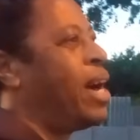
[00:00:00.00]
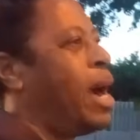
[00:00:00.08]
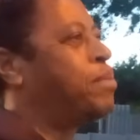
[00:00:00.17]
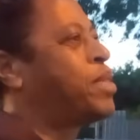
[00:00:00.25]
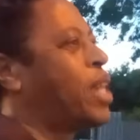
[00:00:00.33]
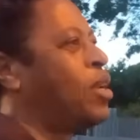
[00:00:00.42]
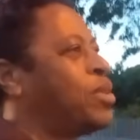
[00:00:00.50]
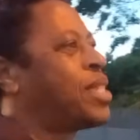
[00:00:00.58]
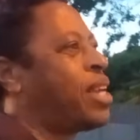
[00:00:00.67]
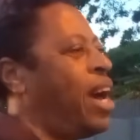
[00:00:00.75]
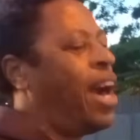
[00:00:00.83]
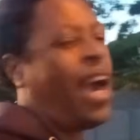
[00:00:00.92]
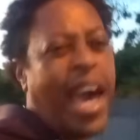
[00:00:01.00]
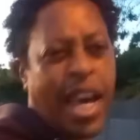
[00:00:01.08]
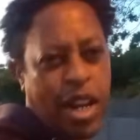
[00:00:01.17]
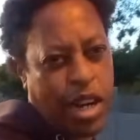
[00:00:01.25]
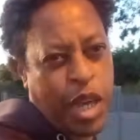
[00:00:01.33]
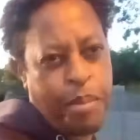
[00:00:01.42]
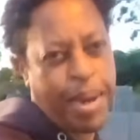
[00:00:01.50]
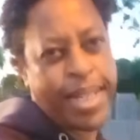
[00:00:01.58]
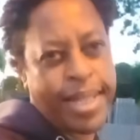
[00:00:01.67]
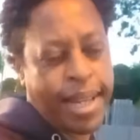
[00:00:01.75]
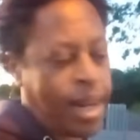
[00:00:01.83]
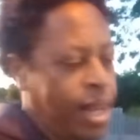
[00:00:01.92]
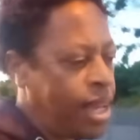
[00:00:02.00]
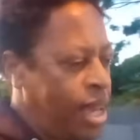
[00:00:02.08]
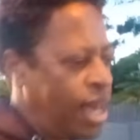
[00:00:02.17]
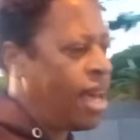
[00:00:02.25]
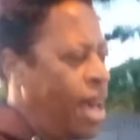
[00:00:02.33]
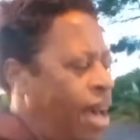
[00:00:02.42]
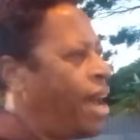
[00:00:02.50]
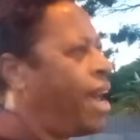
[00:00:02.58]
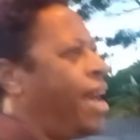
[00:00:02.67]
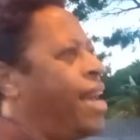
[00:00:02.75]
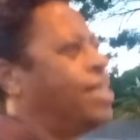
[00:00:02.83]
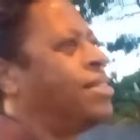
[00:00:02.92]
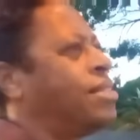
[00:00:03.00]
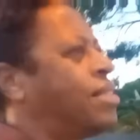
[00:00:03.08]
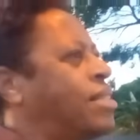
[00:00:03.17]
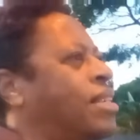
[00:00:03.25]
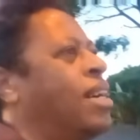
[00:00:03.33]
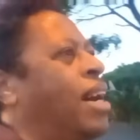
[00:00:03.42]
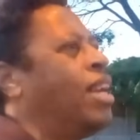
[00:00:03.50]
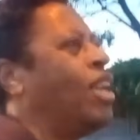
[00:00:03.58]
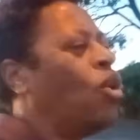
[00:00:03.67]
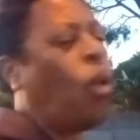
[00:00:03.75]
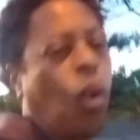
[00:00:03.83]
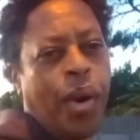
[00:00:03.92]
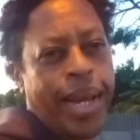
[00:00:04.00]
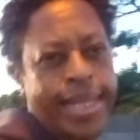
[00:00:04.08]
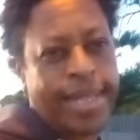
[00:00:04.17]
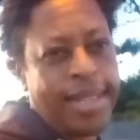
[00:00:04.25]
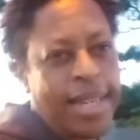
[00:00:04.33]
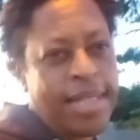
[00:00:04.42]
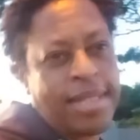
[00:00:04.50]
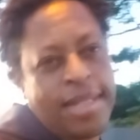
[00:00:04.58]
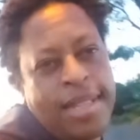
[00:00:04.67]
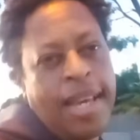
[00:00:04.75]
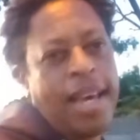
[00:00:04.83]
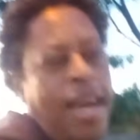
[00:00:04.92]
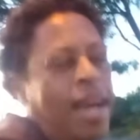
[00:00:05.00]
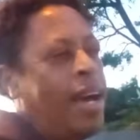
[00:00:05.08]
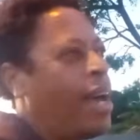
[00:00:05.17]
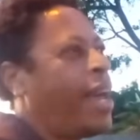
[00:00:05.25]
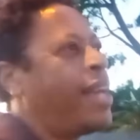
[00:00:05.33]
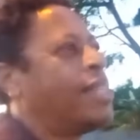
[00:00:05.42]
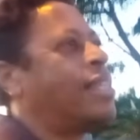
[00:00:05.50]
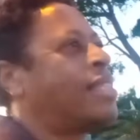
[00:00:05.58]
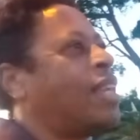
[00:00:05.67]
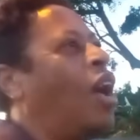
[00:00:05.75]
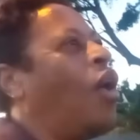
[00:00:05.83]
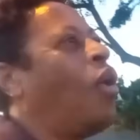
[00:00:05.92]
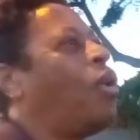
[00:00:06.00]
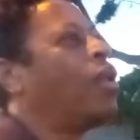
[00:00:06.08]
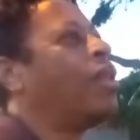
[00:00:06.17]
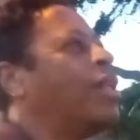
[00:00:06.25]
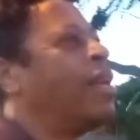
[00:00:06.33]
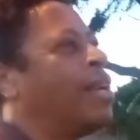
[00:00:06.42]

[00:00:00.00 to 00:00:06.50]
absolute anarchy, basically, and lawlessness, and just a whole,